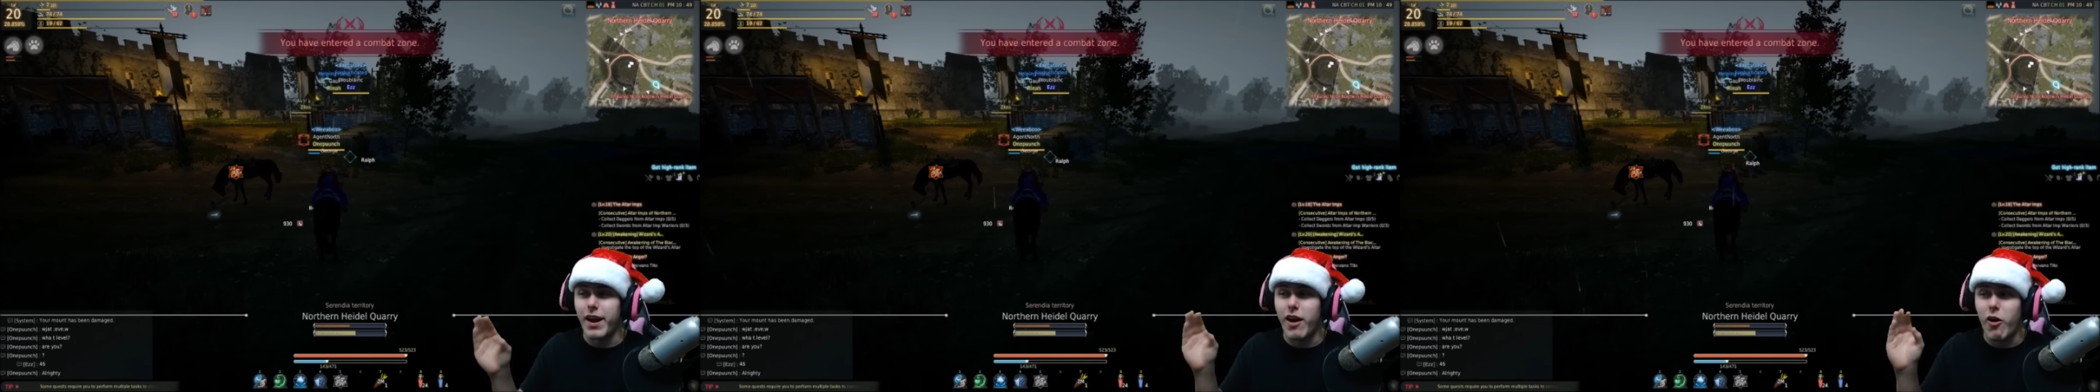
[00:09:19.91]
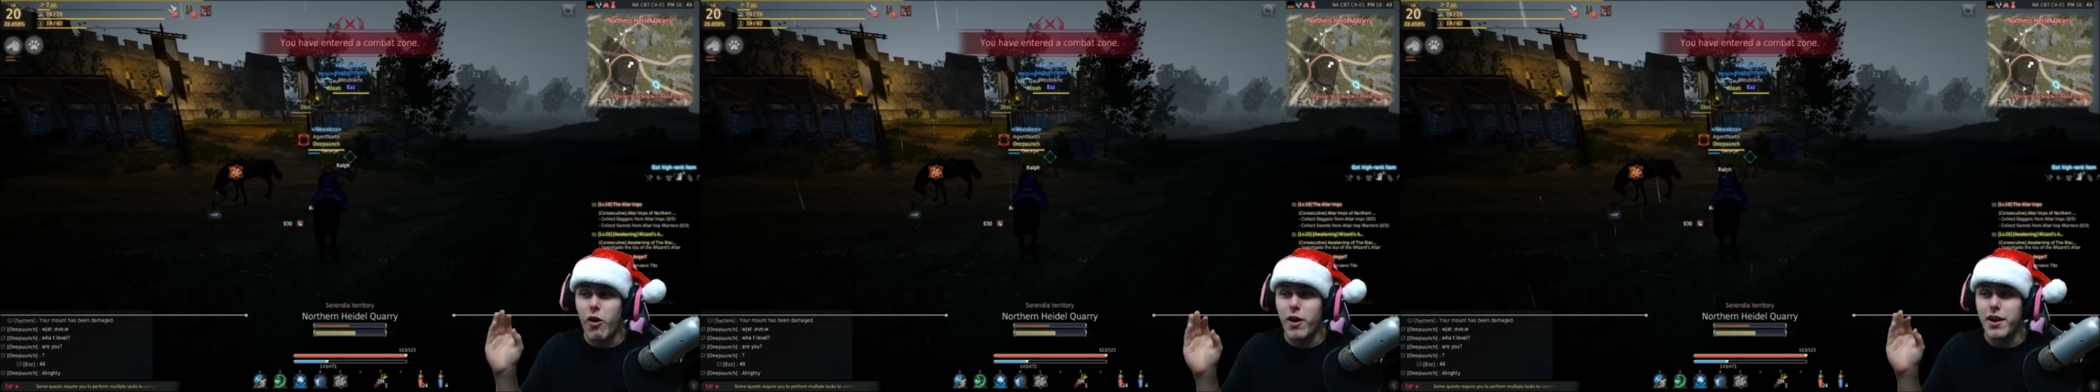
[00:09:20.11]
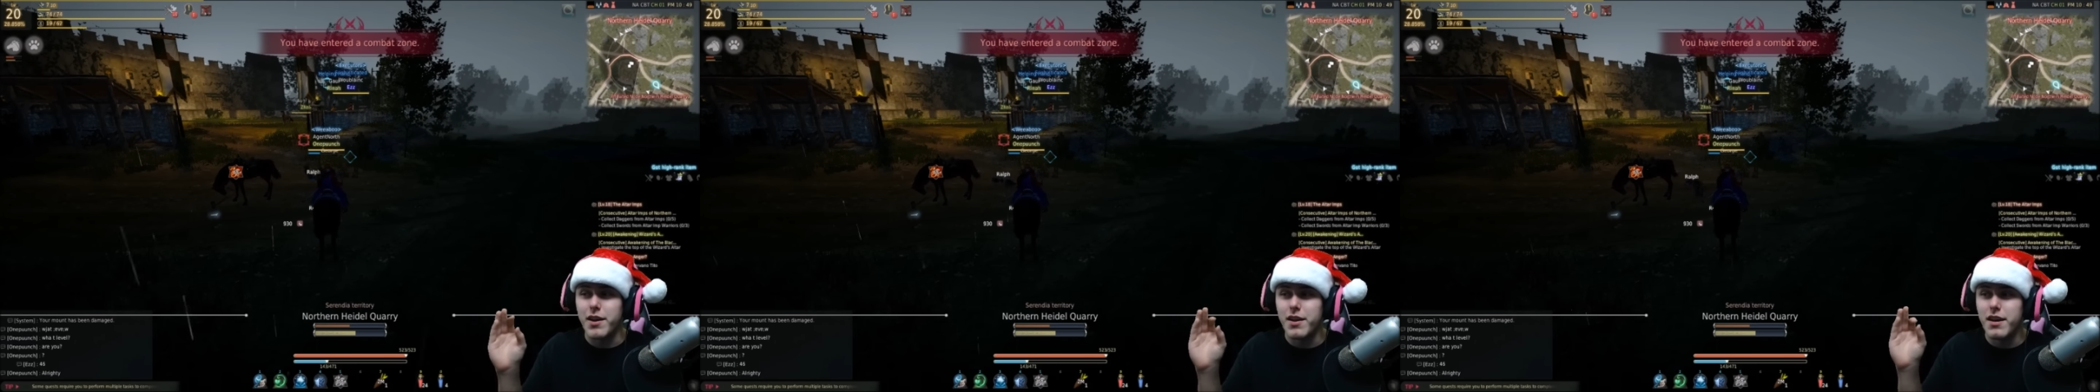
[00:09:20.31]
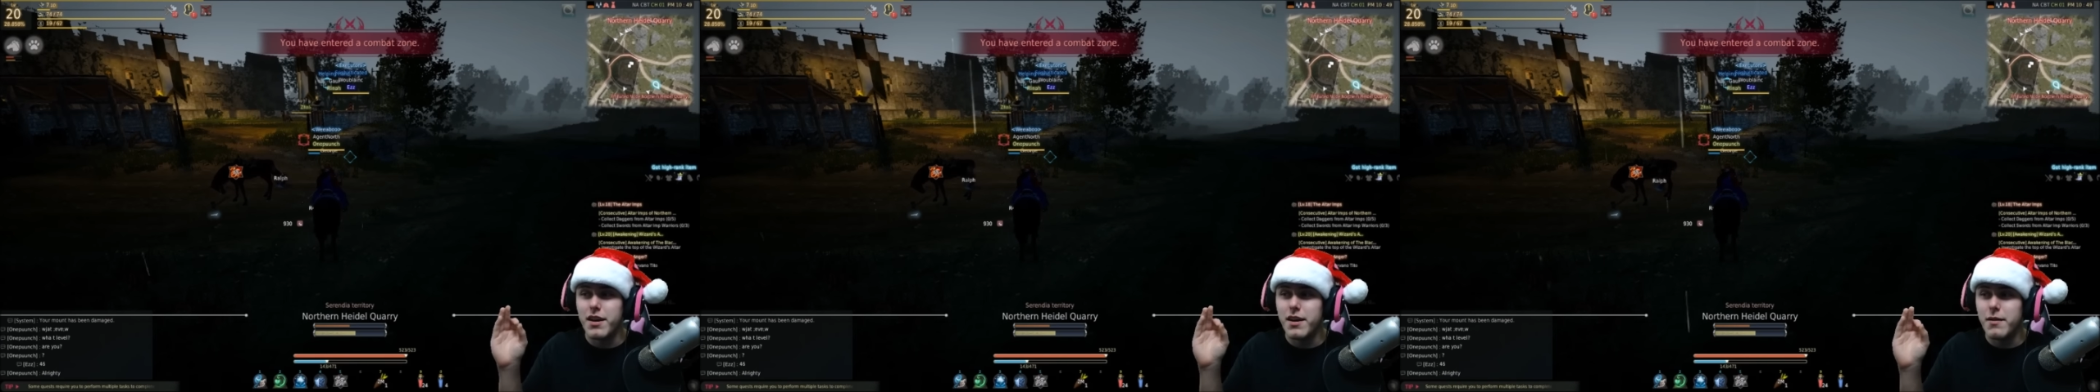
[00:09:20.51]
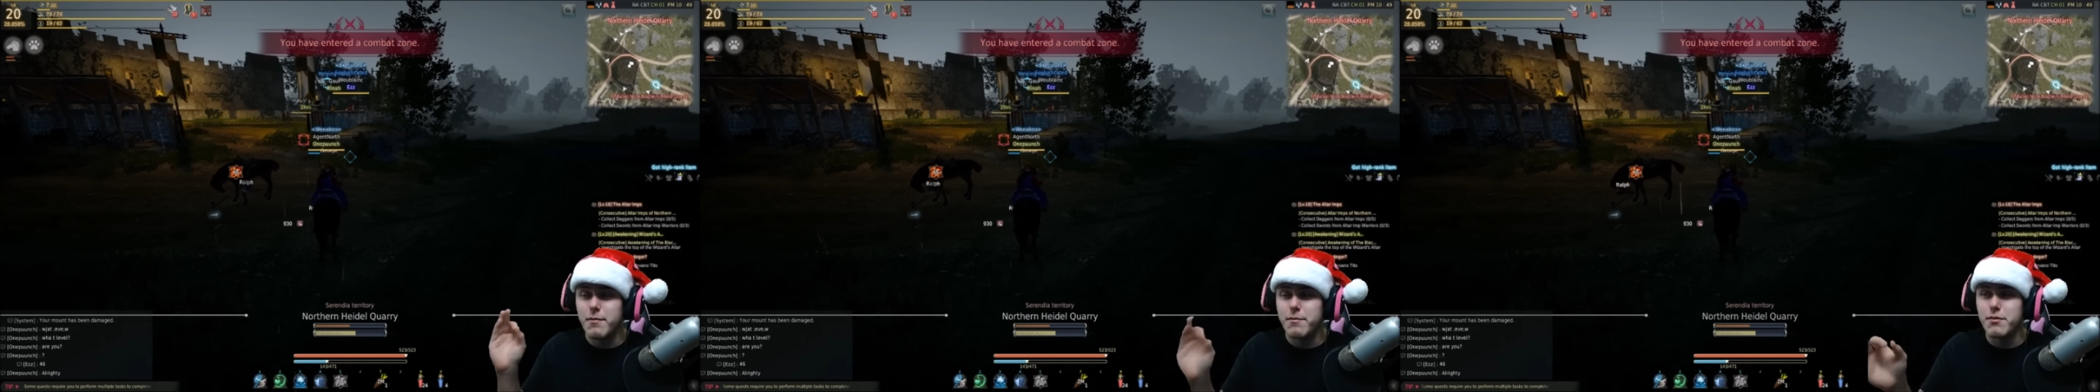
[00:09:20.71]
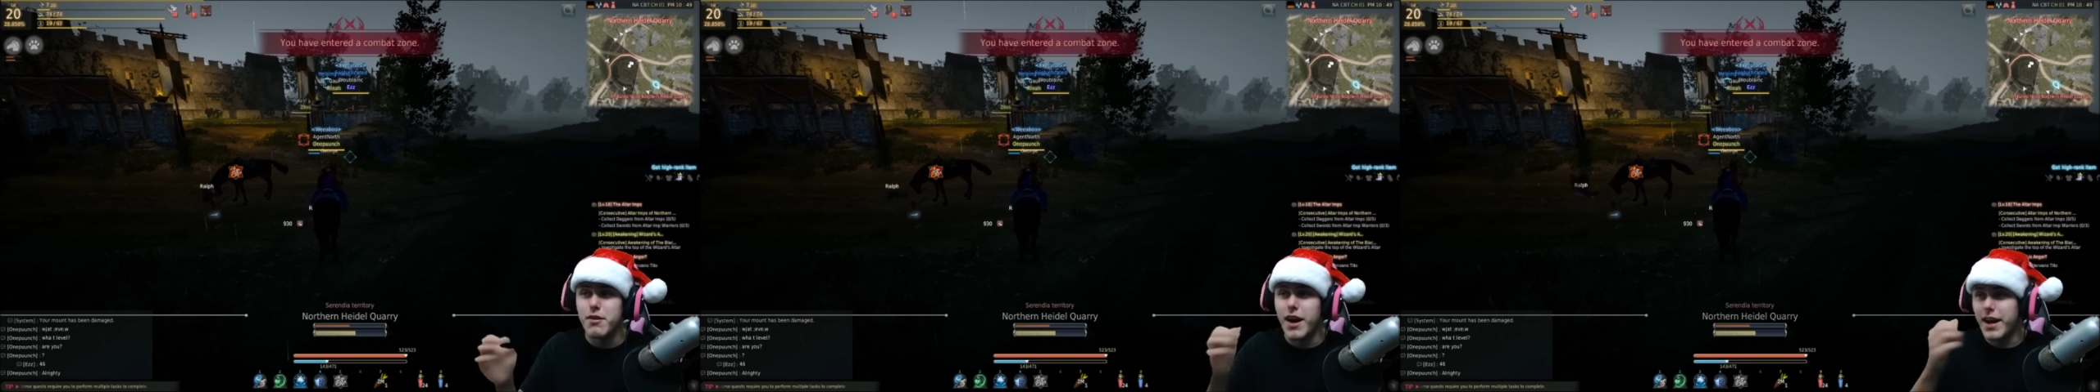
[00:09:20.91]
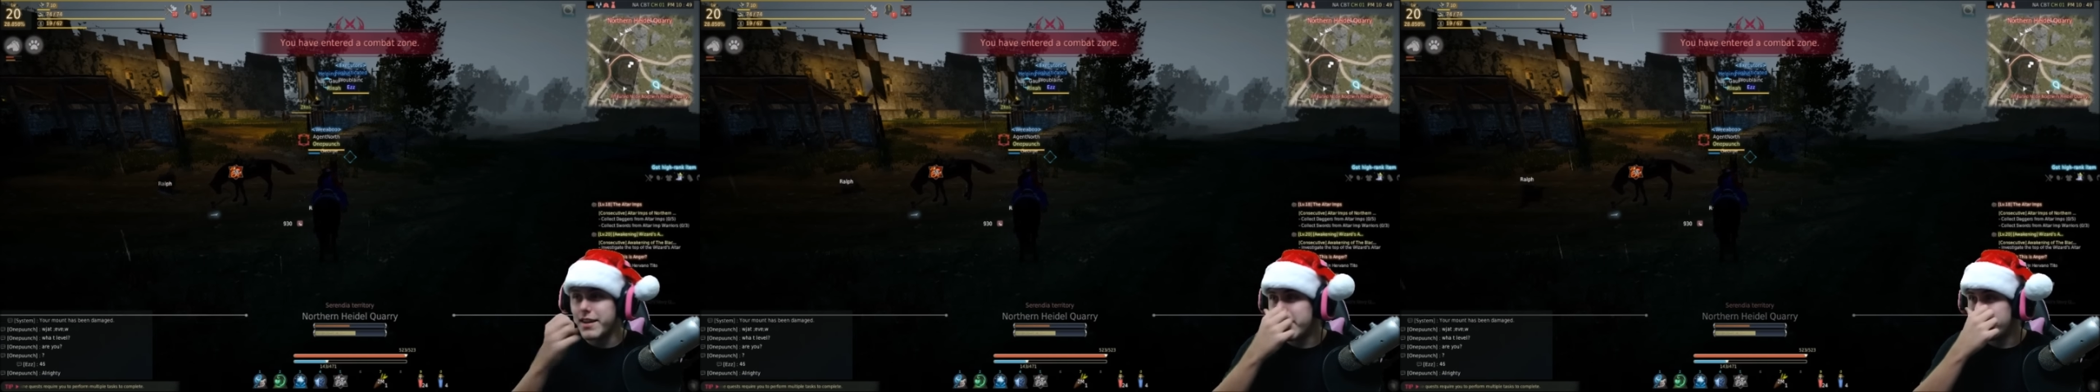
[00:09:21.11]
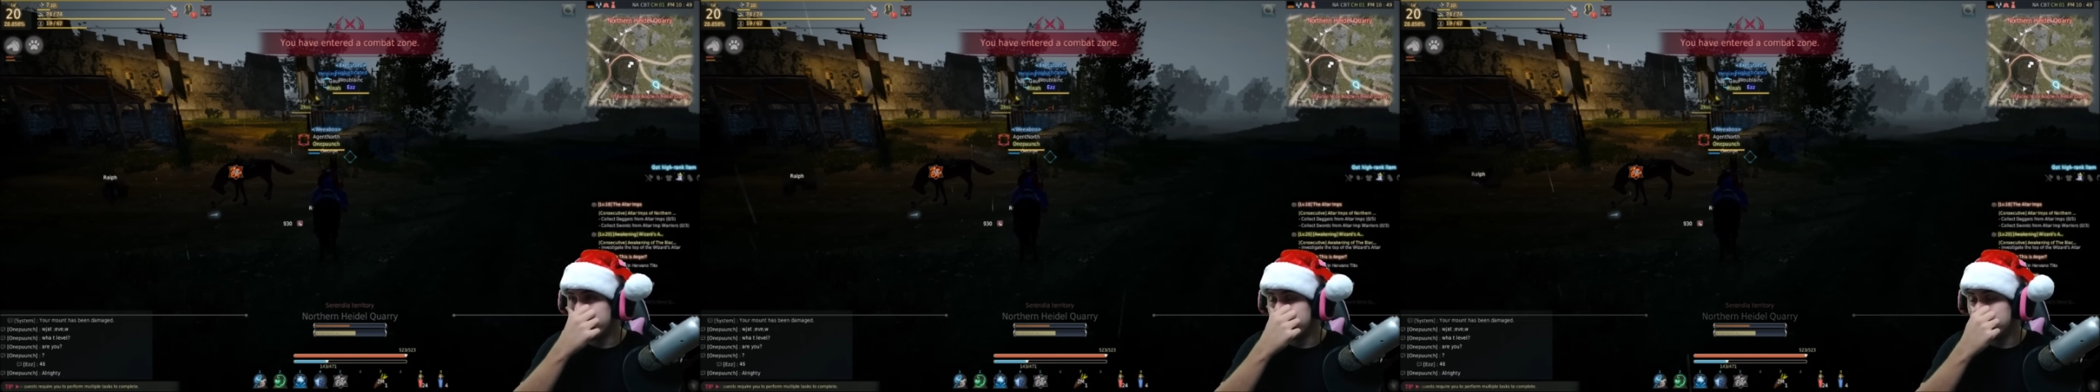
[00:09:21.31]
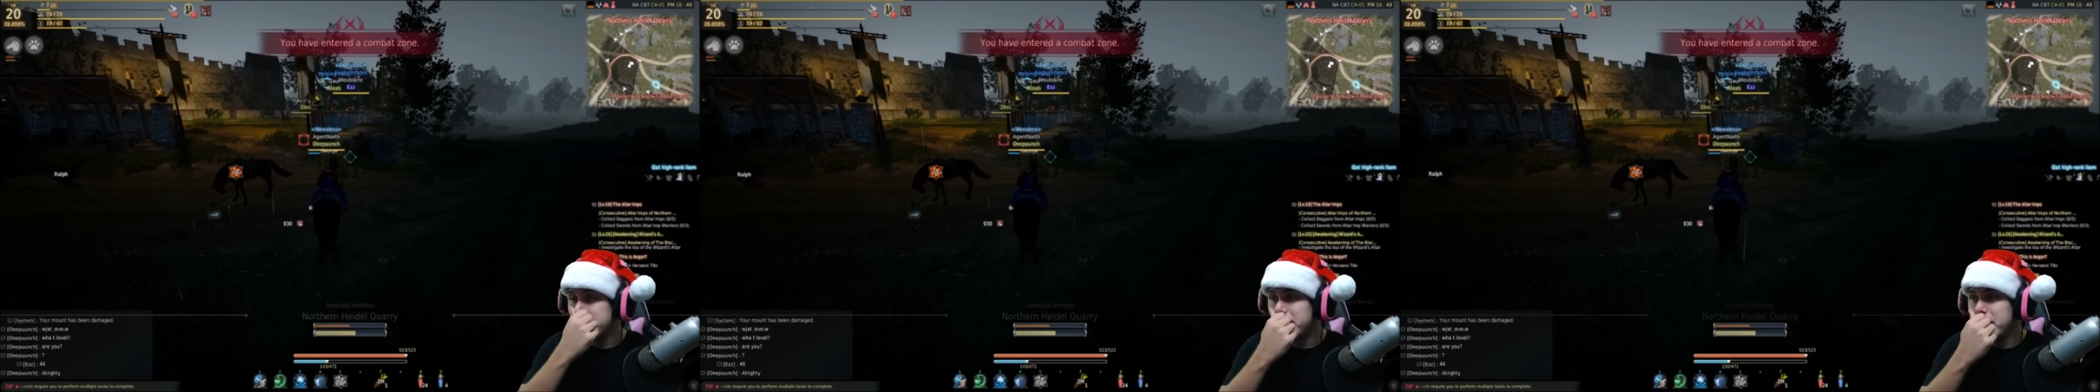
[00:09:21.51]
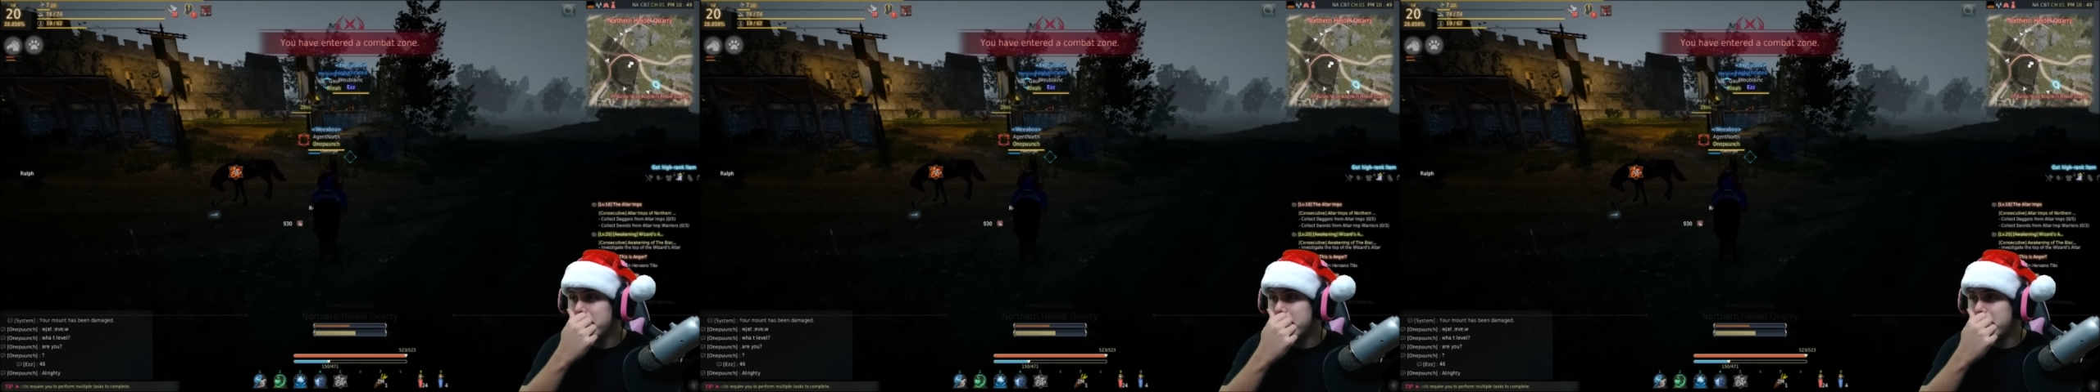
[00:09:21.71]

on Black Desert.